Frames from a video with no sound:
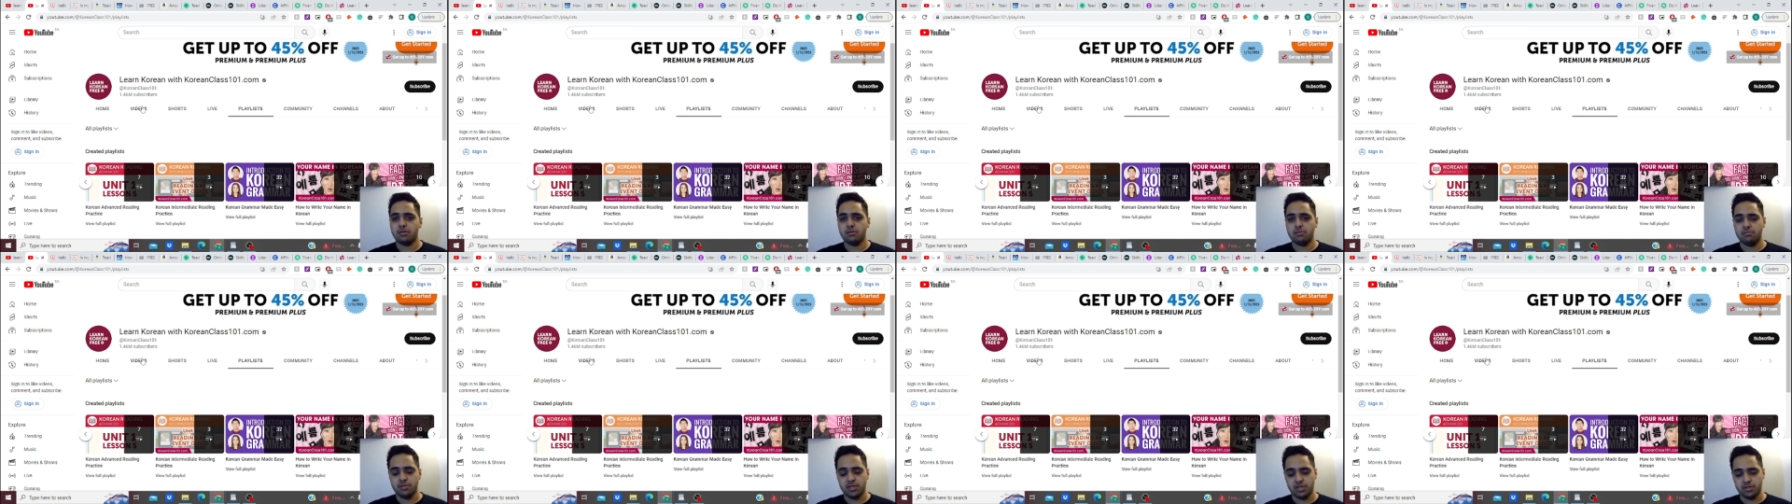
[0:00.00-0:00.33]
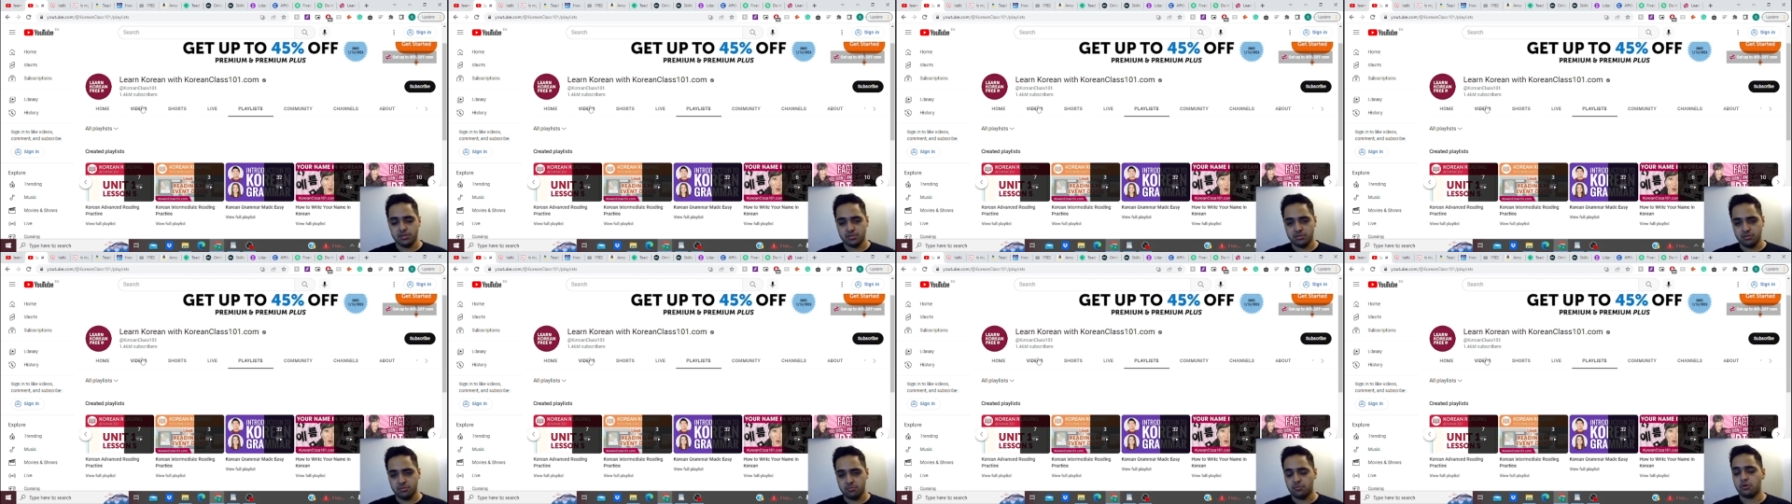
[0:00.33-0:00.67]

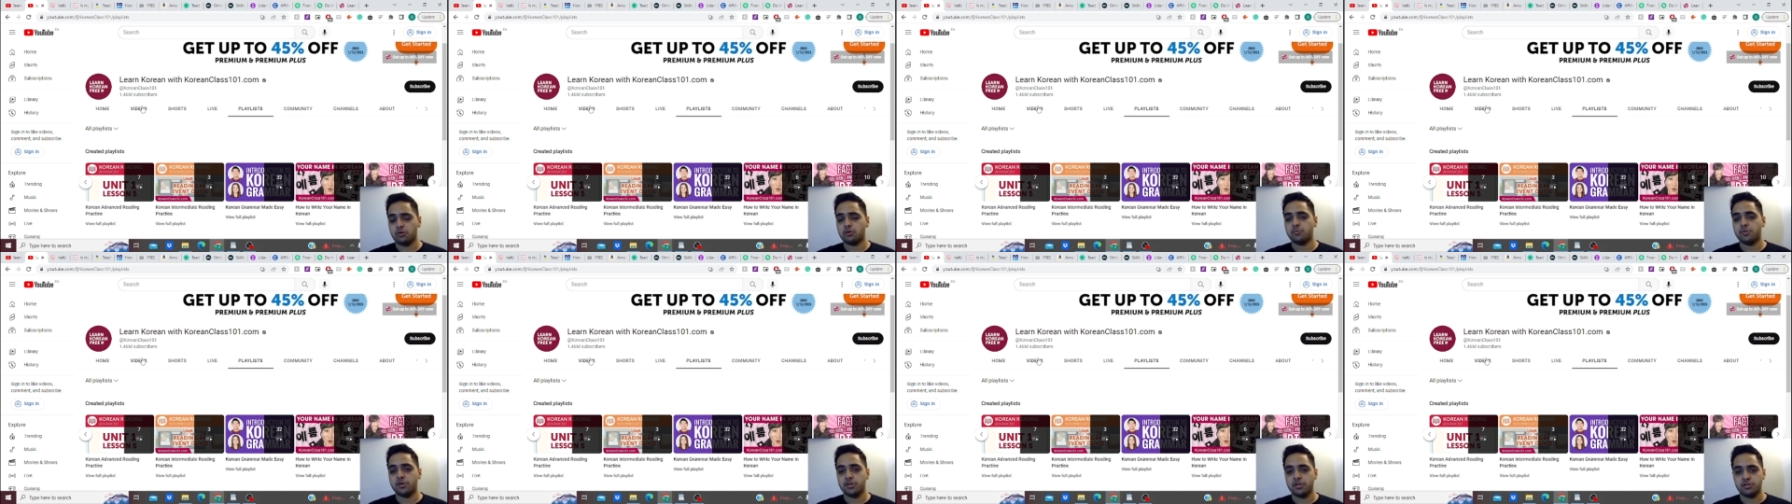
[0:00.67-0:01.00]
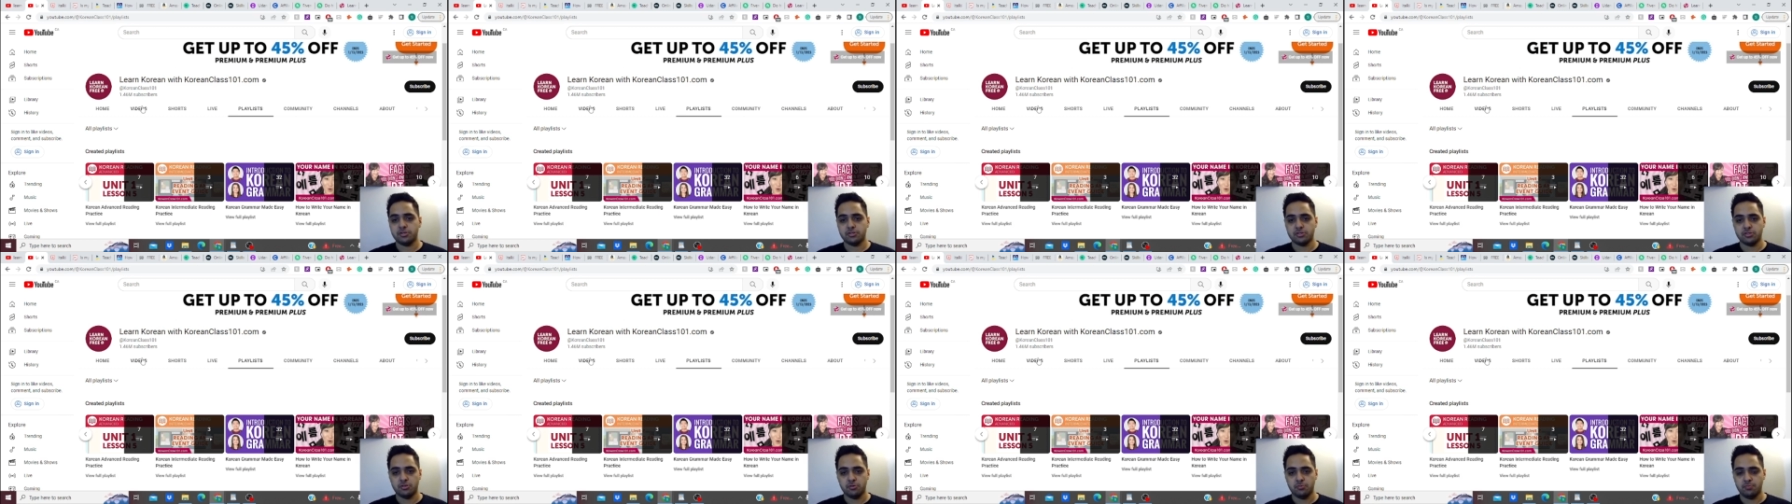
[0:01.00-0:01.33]
because the more
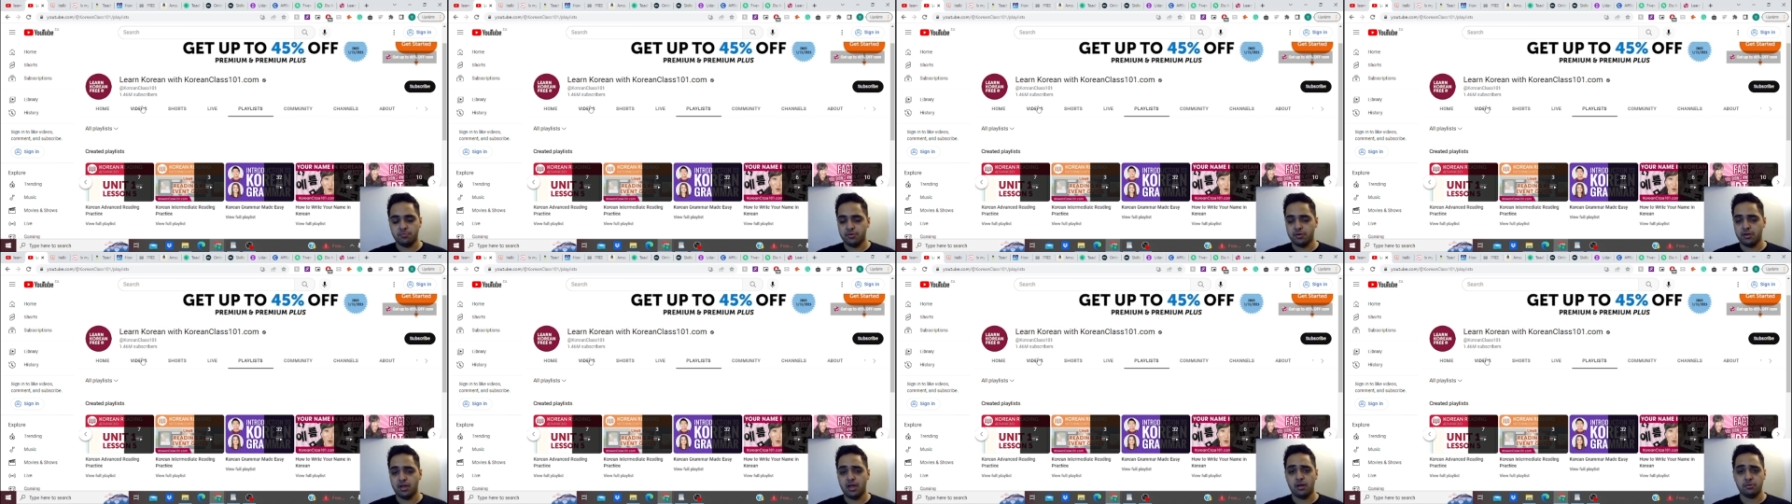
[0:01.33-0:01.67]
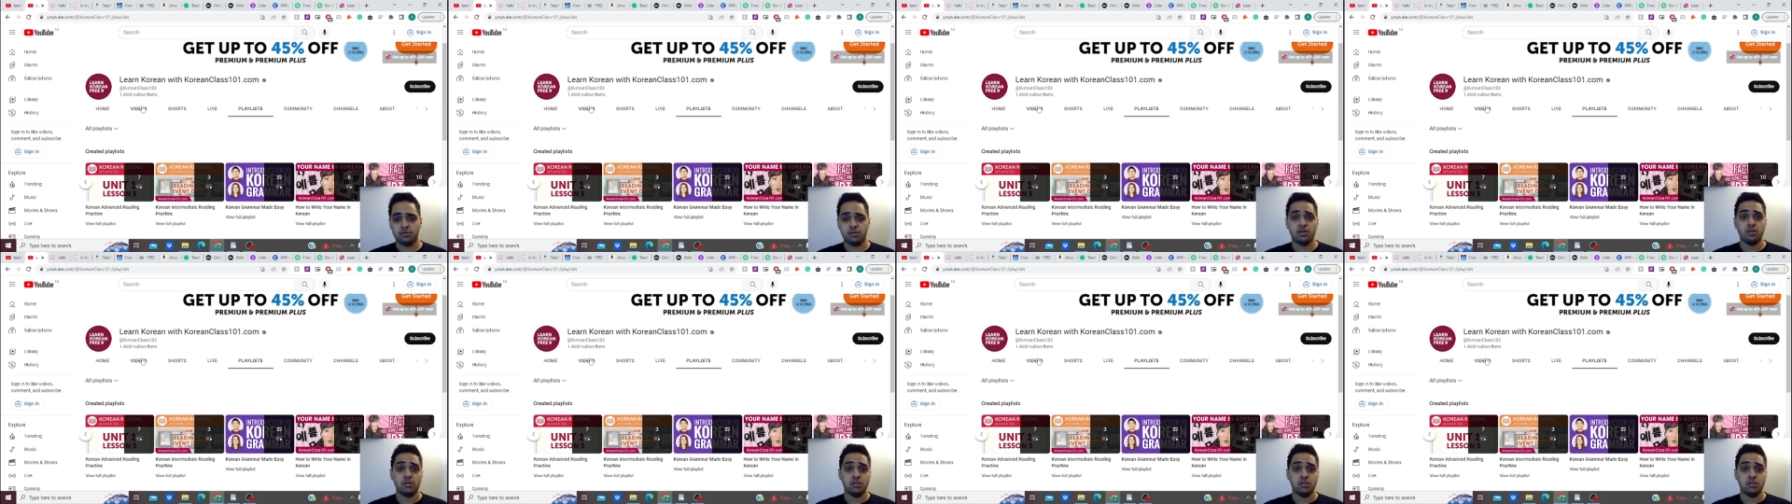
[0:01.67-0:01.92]
videos you put out,